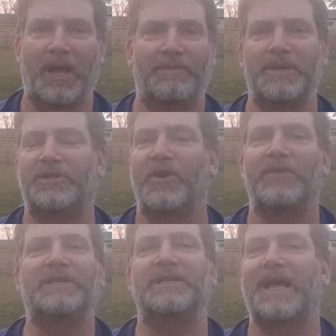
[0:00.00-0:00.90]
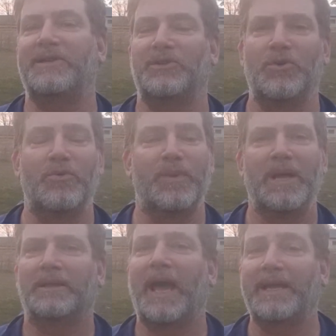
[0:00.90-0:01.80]
services like Zoom,
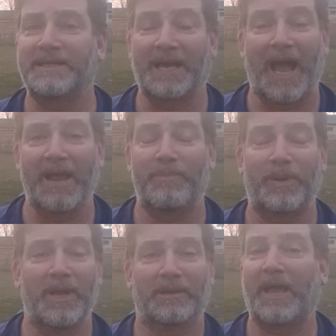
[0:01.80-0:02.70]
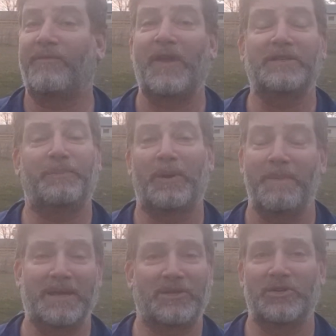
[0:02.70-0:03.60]
like Skype, like Facebook
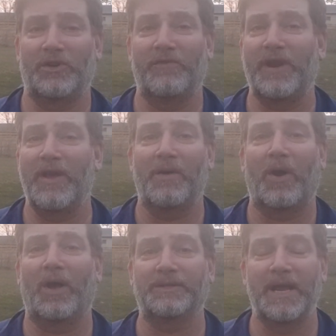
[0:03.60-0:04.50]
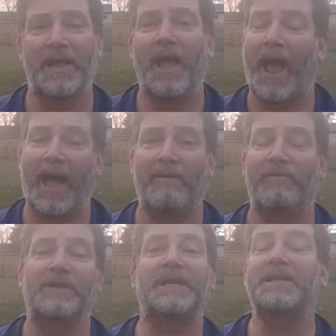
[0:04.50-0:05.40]
Messenger video calls
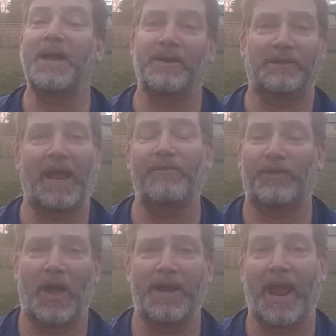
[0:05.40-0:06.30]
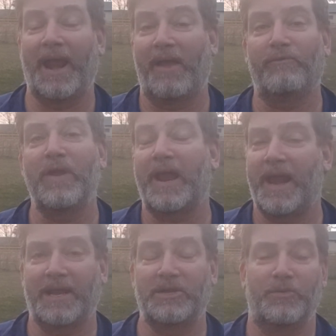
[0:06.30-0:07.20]
have sent out a lifeline, and I've
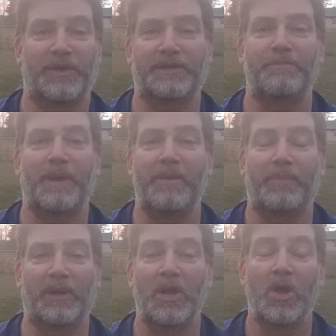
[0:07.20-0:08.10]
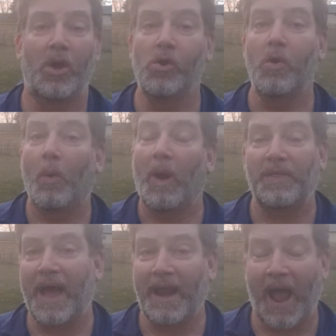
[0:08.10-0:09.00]
reconnected with some people who, while
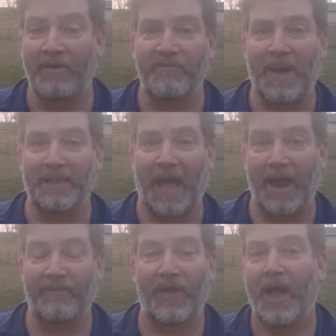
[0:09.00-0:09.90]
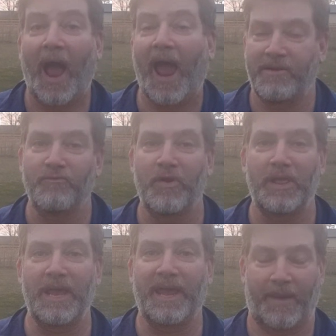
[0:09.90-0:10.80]
not out of my life, I hadn't
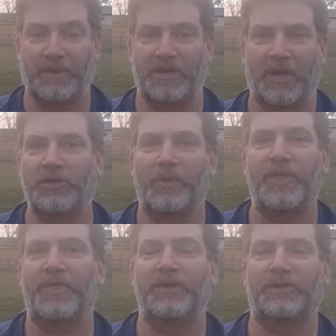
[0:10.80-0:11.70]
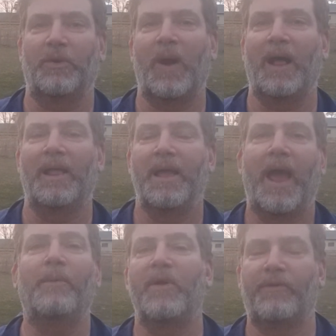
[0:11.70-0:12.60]
really kept in touch with so well,
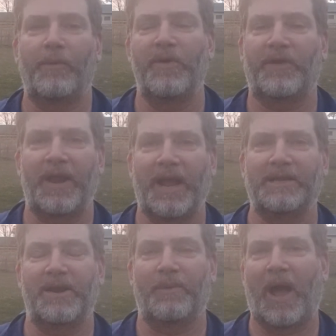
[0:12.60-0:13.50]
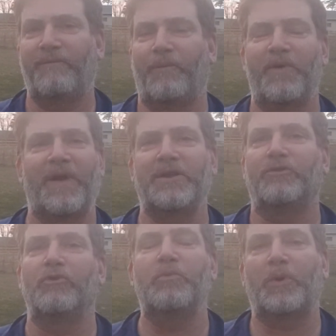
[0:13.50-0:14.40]
and we've connected. We've had
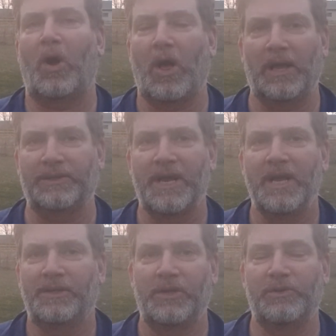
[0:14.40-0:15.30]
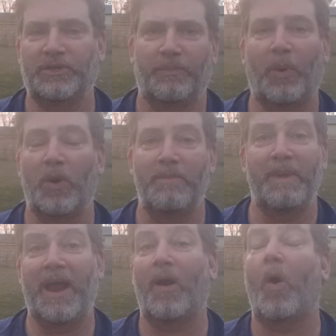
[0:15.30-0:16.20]
group calls to support
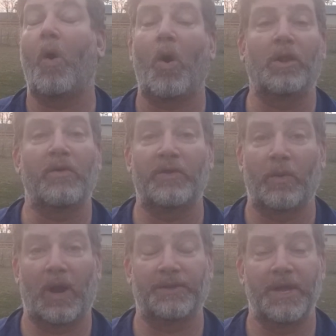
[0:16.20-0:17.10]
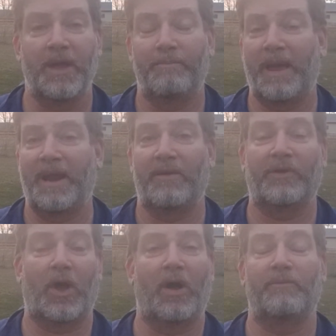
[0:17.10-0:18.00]
men all over the world. Men have
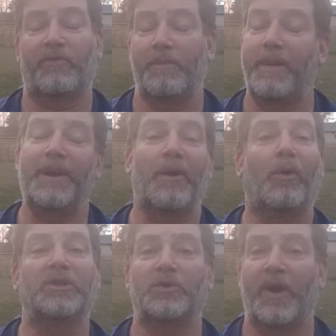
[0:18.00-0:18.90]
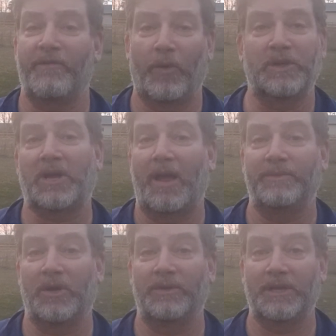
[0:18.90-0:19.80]
come from maybe not all 24 time
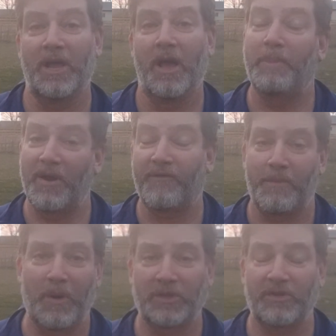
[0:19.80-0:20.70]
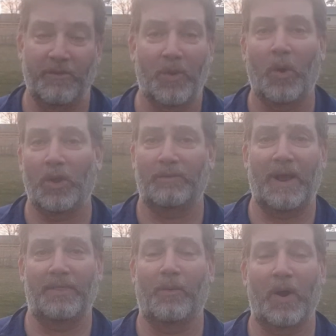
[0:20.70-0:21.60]
zones, but for most of them all
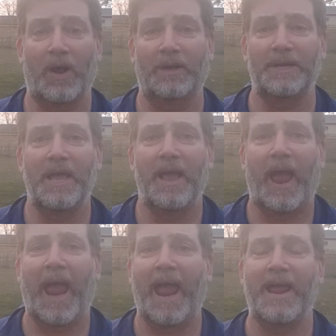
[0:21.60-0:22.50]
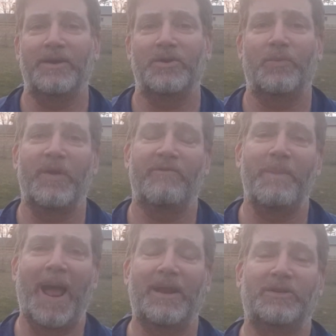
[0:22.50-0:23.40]
around the world, and we've
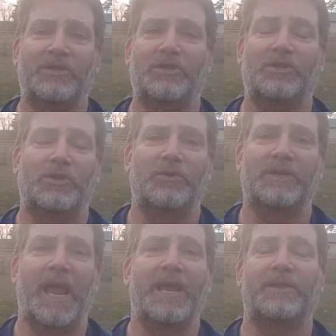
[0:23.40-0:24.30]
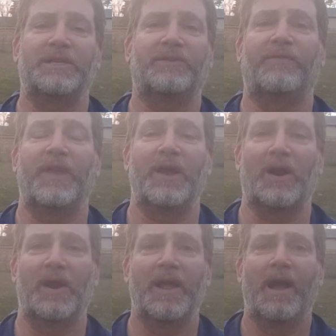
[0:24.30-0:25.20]
managed to take this
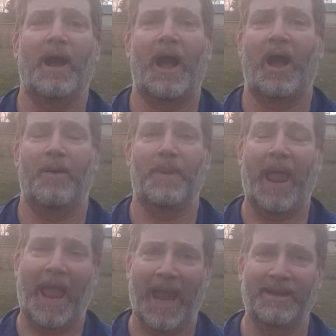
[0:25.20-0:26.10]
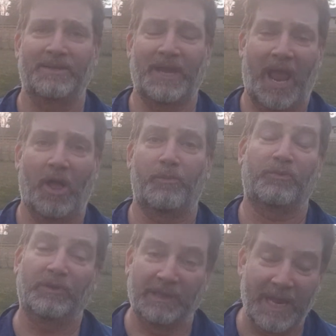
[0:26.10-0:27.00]
fear and help
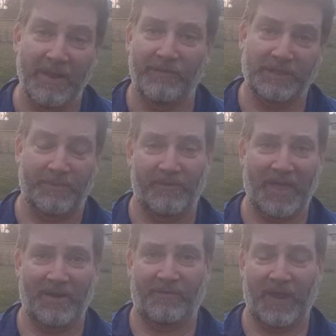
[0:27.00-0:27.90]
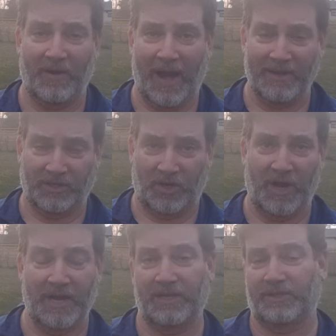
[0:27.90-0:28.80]
relieve some of that fear and turn
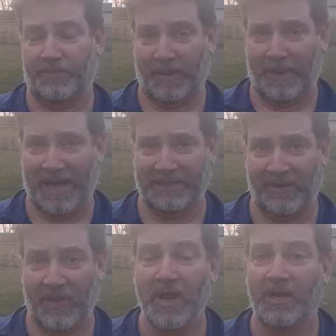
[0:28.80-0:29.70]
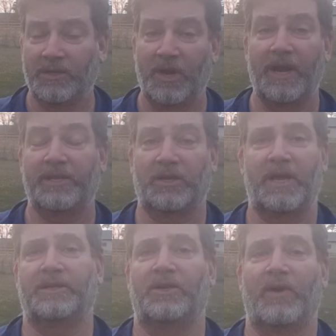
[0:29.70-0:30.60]
it into something positive, turn it
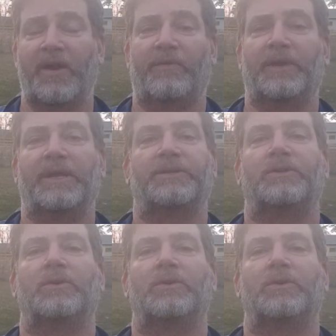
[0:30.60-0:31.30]
into gratefulness.